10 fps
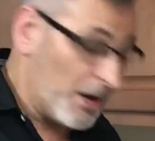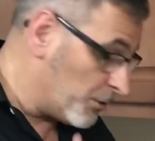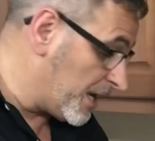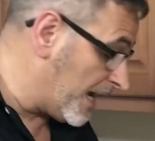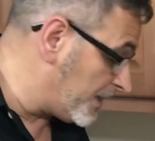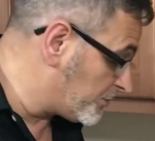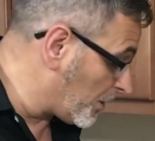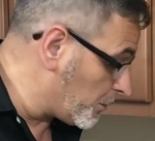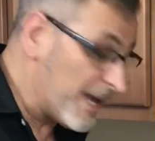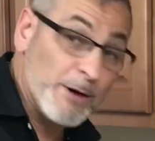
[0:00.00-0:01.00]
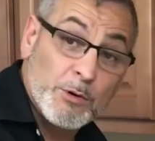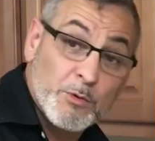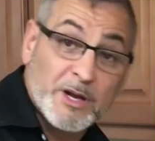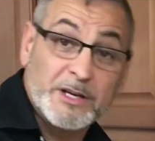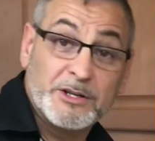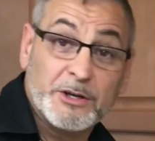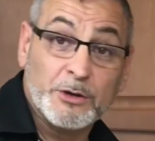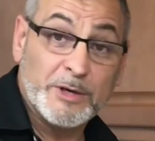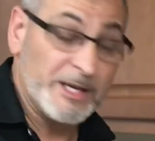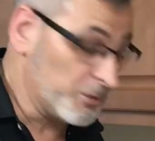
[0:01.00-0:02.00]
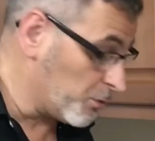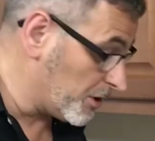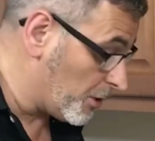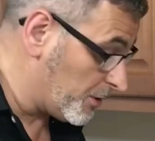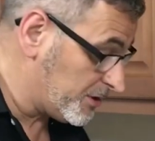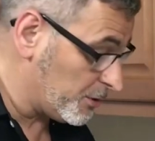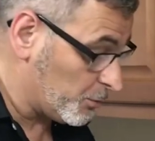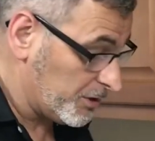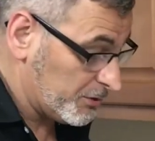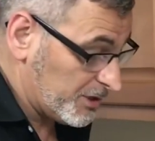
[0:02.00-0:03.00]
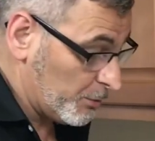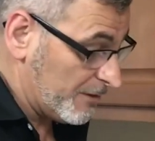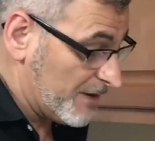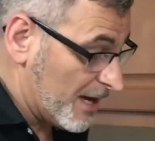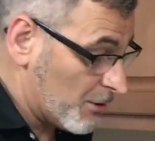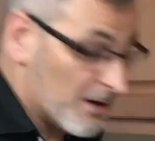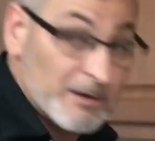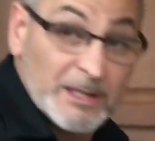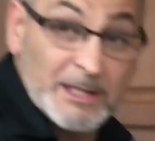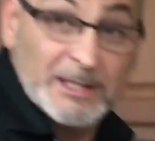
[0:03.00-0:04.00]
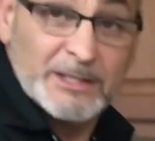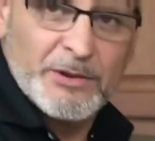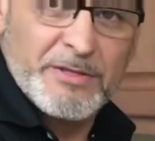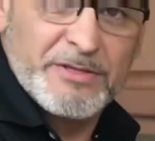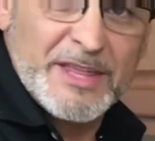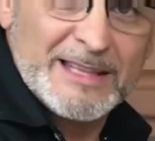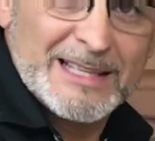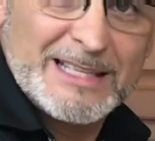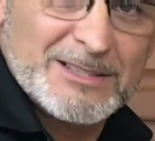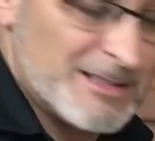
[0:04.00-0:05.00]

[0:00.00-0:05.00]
Okay, so now what we're going to do is we're going to, you see we've got our thinly